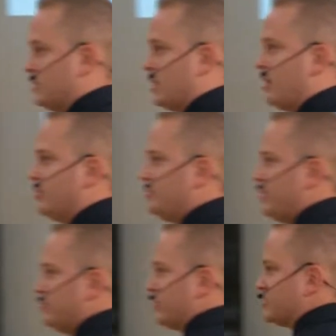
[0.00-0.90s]
how many
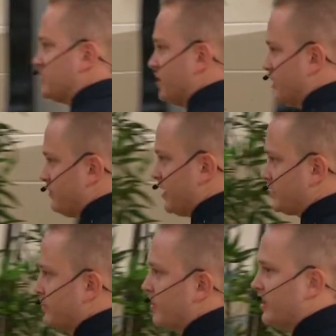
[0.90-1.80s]
people are still
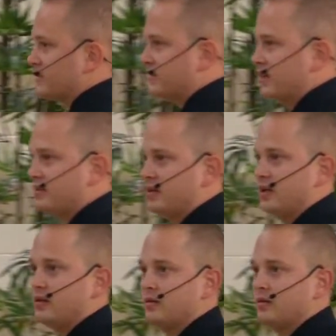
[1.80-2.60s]
affected by this death today?